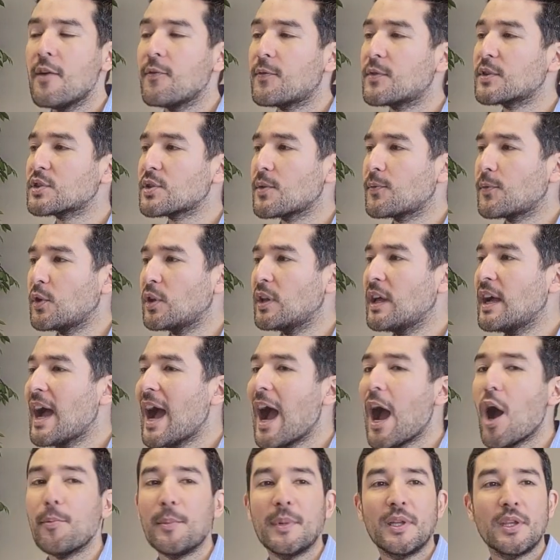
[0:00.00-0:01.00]
First of all,
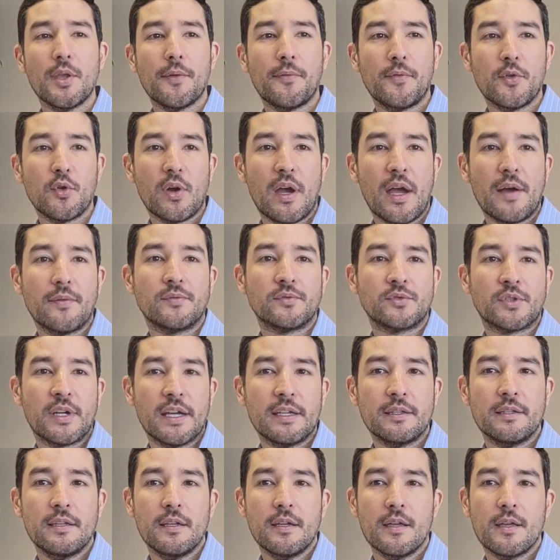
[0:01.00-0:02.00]
how many of you have
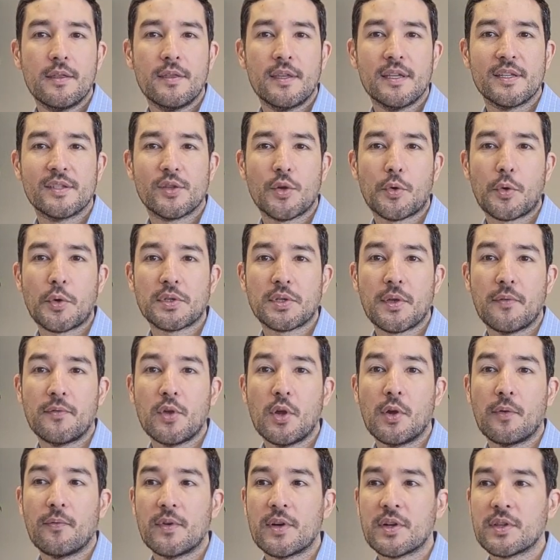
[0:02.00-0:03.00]
read The Sorrows of
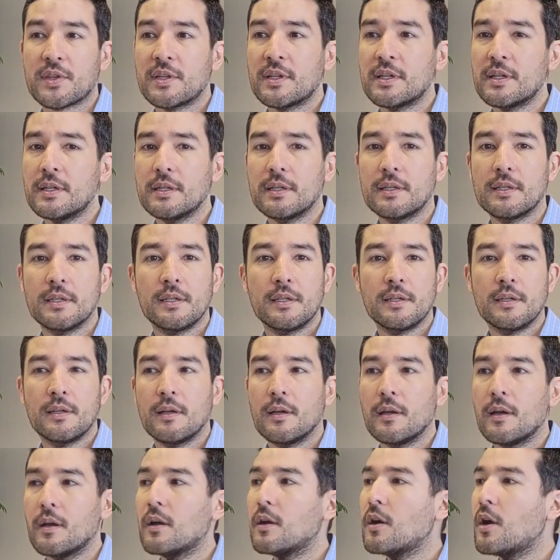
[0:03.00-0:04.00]
Young Werther?
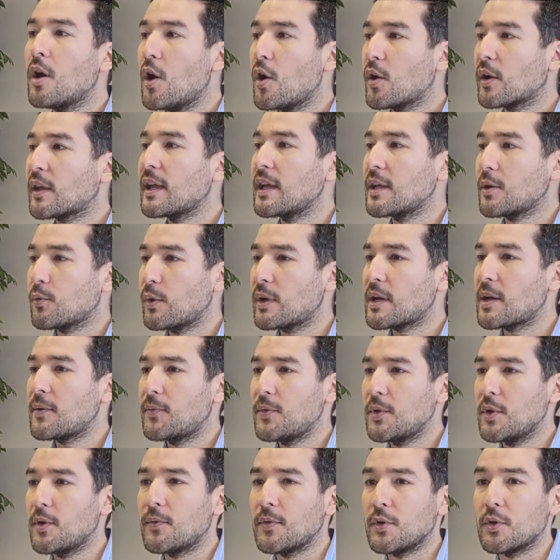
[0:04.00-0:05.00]
Okay, quite a
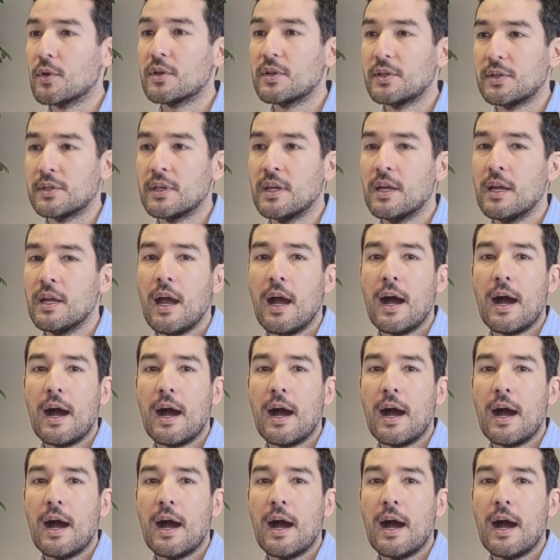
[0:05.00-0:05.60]
few of you. Good.